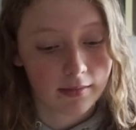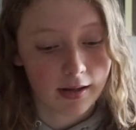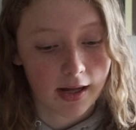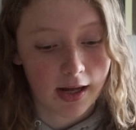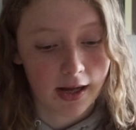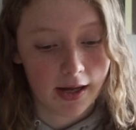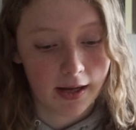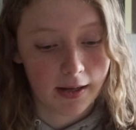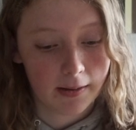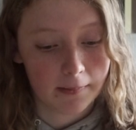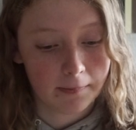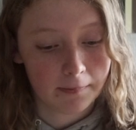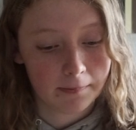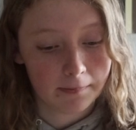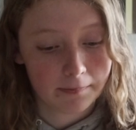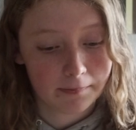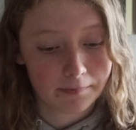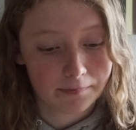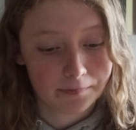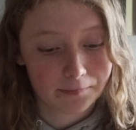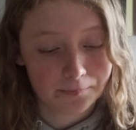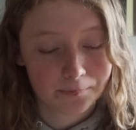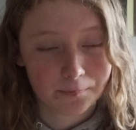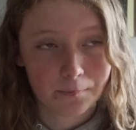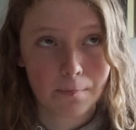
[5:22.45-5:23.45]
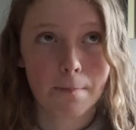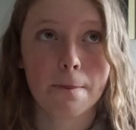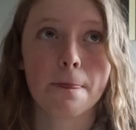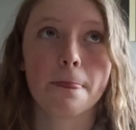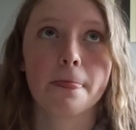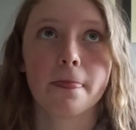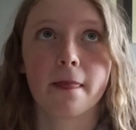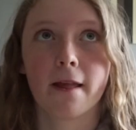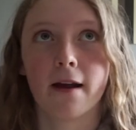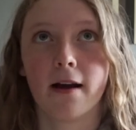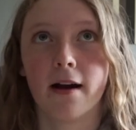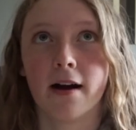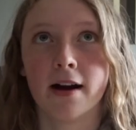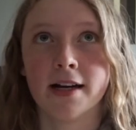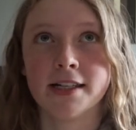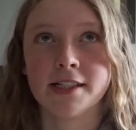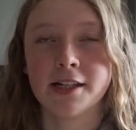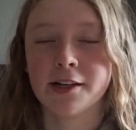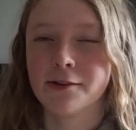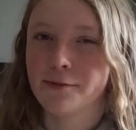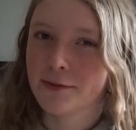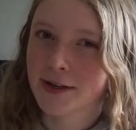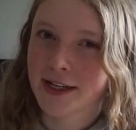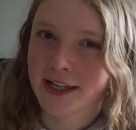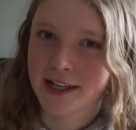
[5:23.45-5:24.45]
Um, I
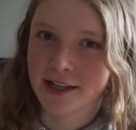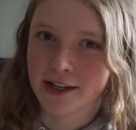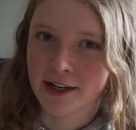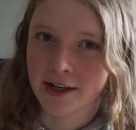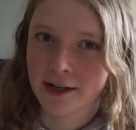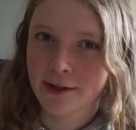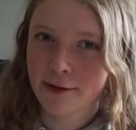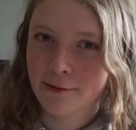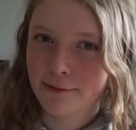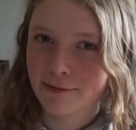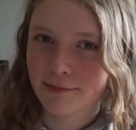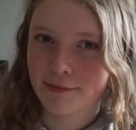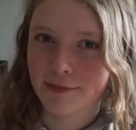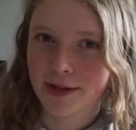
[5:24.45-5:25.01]
don't really know.